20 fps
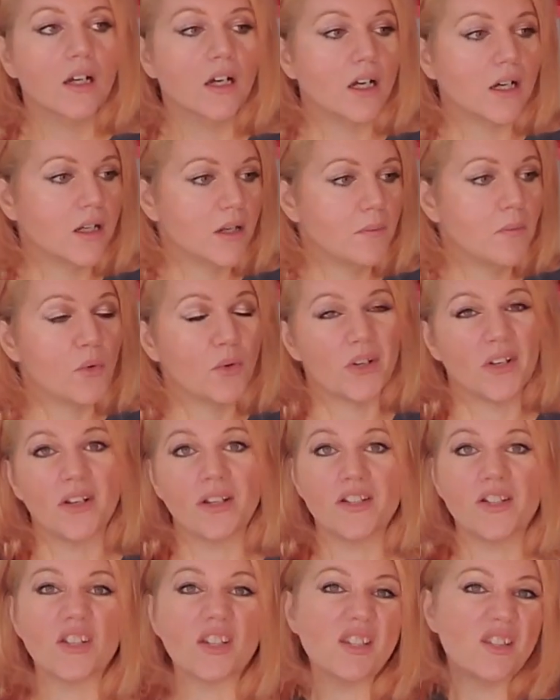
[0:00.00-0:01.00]
Um, or you could
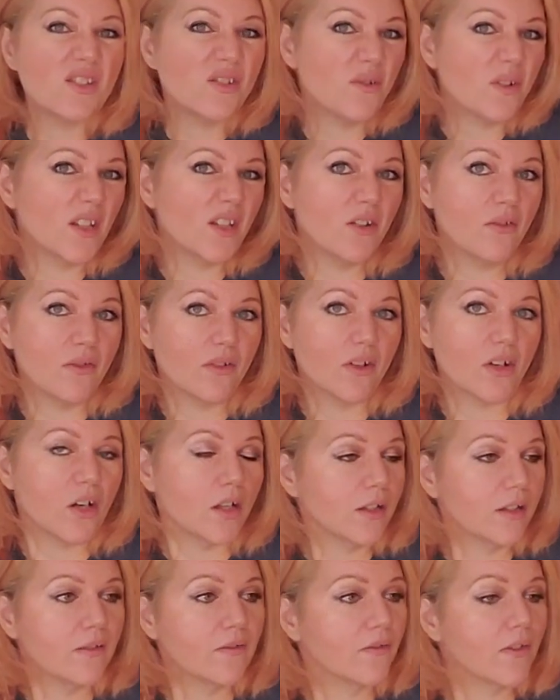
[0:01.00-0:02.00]
just do a loaded
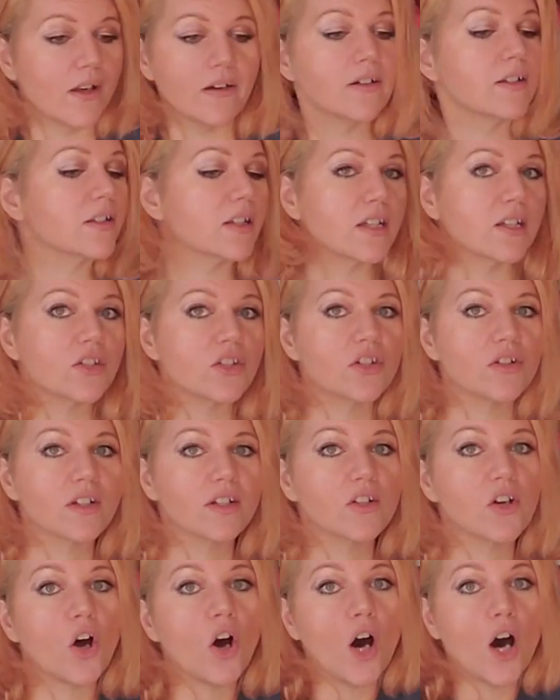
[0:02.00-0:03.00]
cauliflower dish. You can
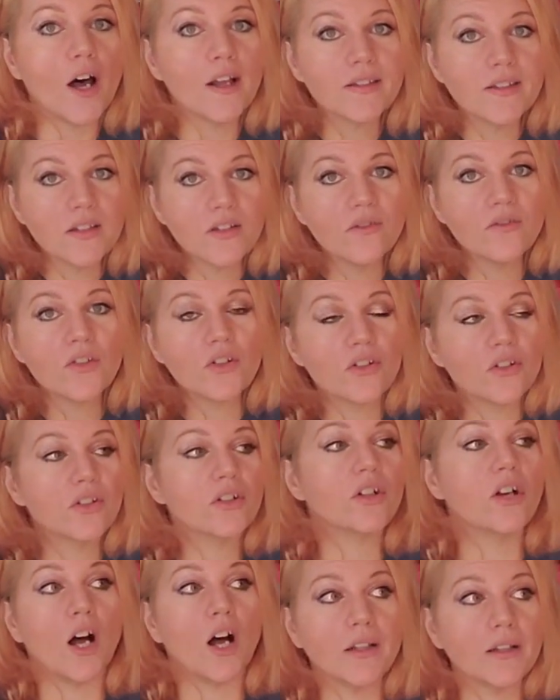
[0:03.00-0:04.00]
also turn
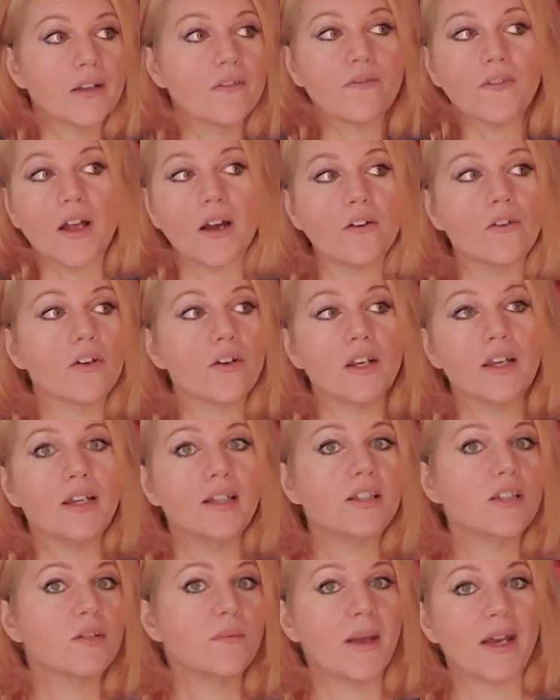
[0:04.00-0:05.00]
cauliflower
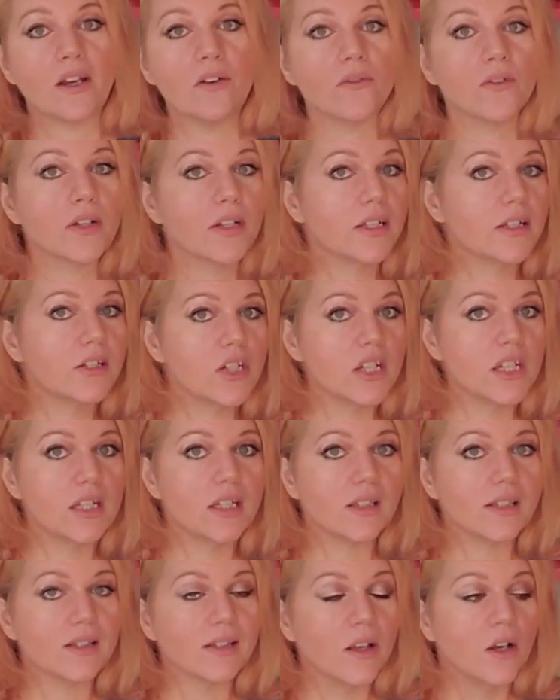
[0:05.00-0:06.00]
into macaroni and
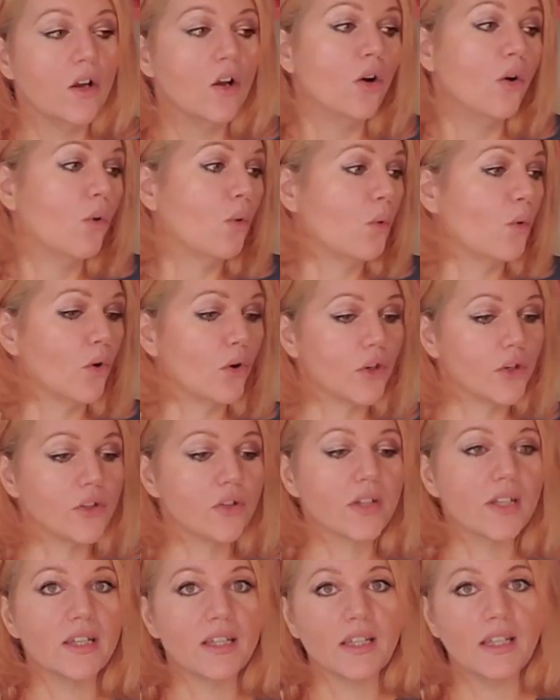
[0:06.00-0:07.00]
cheese. Or you
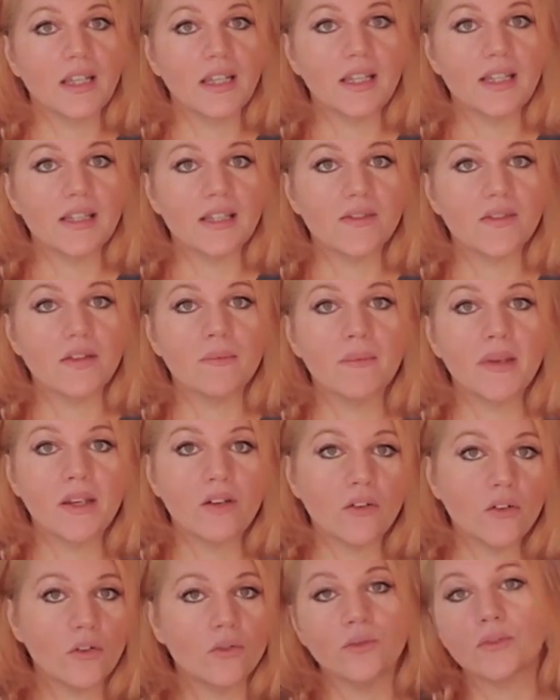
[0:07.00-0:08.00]
can get the
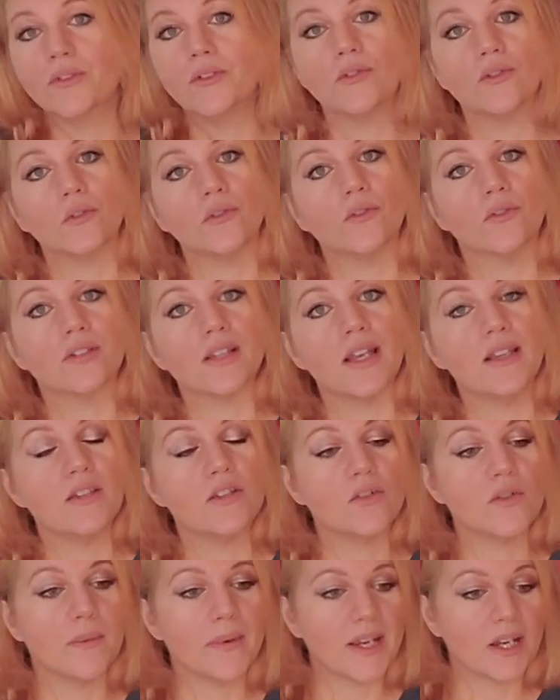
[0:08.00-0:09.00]
miracle noodles and
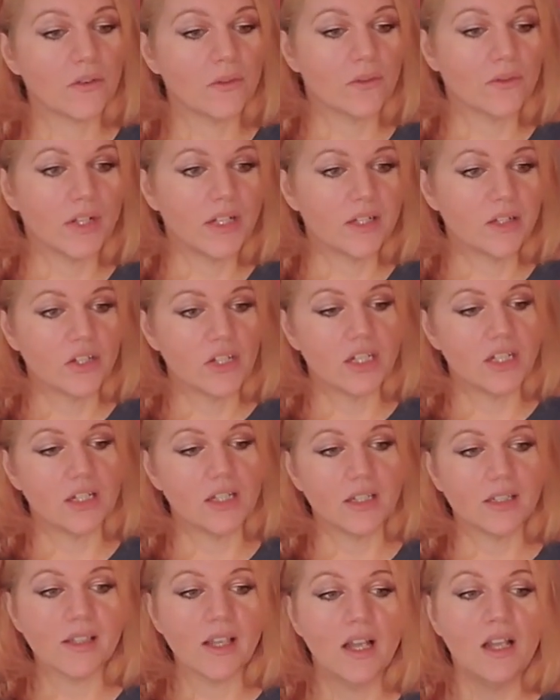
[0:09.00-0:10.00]
do a macaroni and cheese.